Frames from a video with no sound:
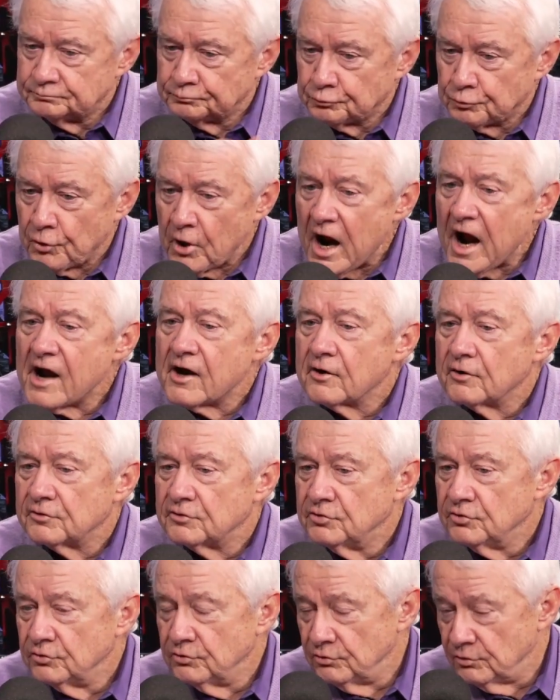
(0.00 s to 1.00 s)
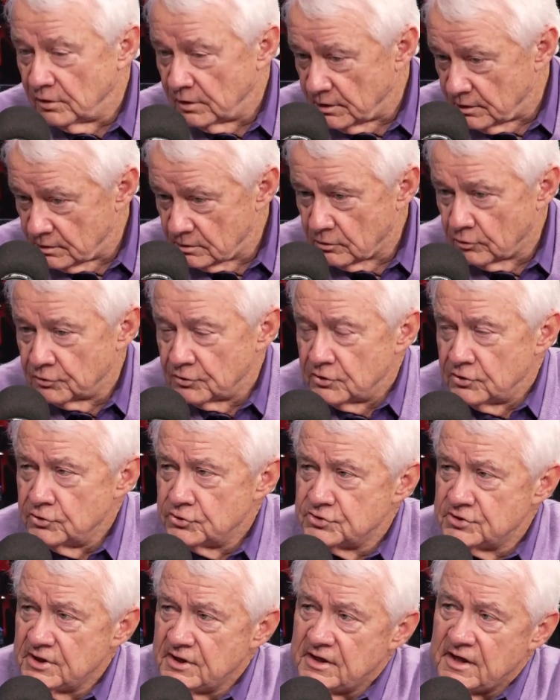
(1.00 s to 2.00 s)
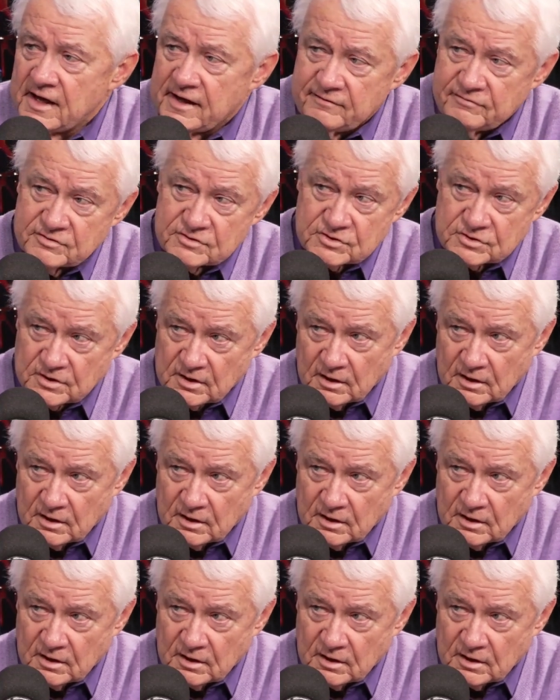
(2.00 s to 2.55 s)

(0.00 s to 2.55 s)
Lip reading: prior to going to UC Davis,